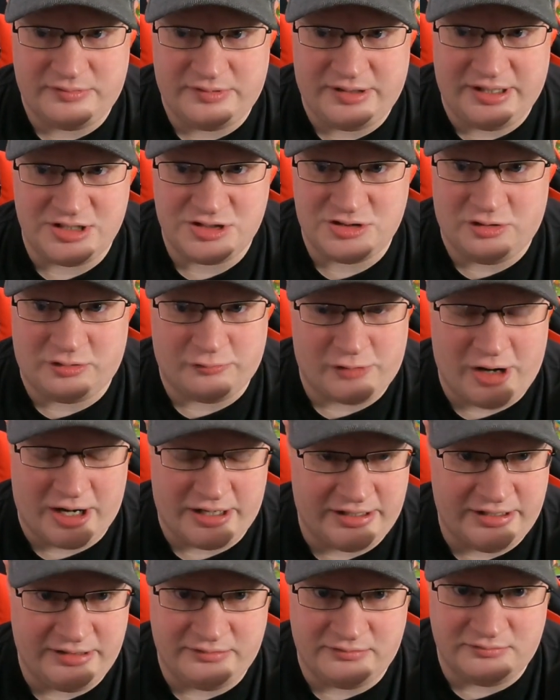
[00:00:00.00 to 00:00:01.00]
things on
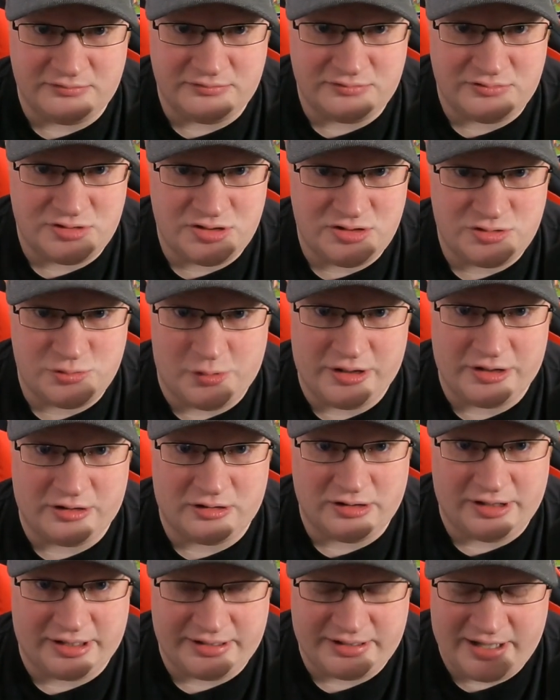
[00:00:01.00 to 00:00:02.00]
Reddit and Twitter
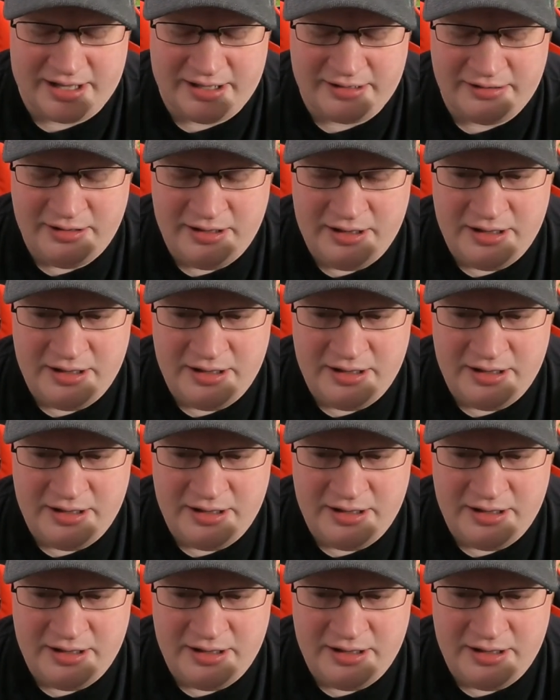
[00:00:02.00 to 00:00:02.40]
like that.